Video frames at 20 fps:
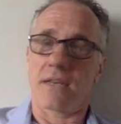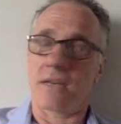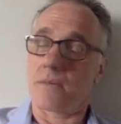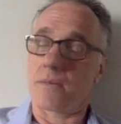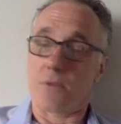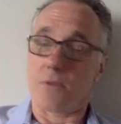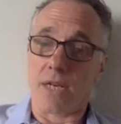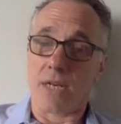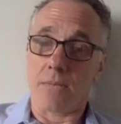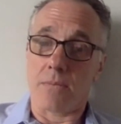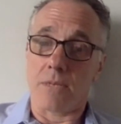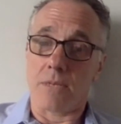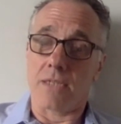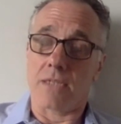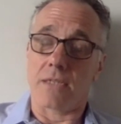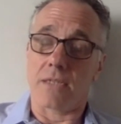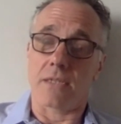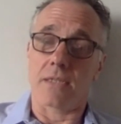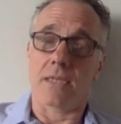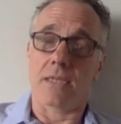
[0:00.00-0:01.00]
I'm really
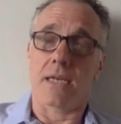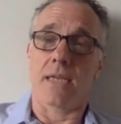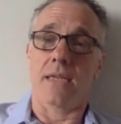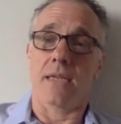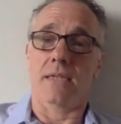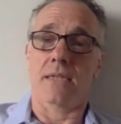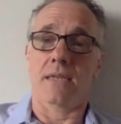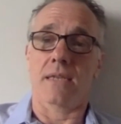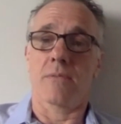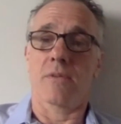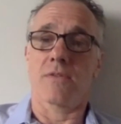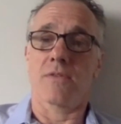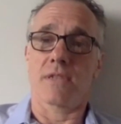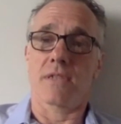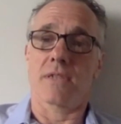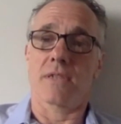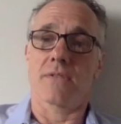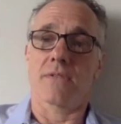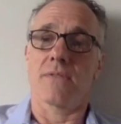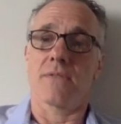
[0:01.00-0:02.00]
pleased to say that some of
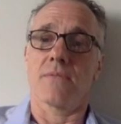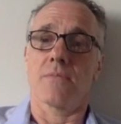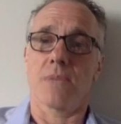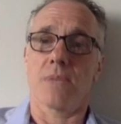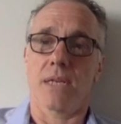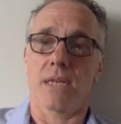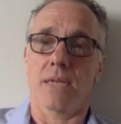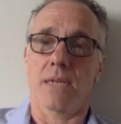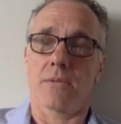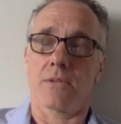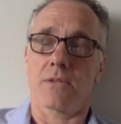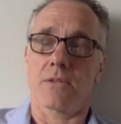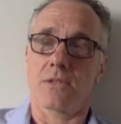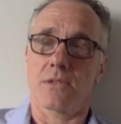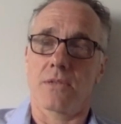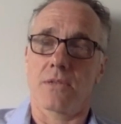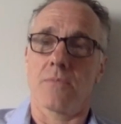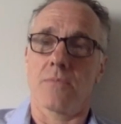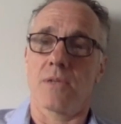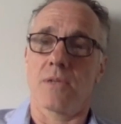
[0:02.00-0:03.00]
us have even been able to
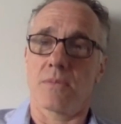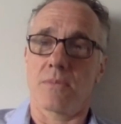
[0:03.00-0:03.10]
submit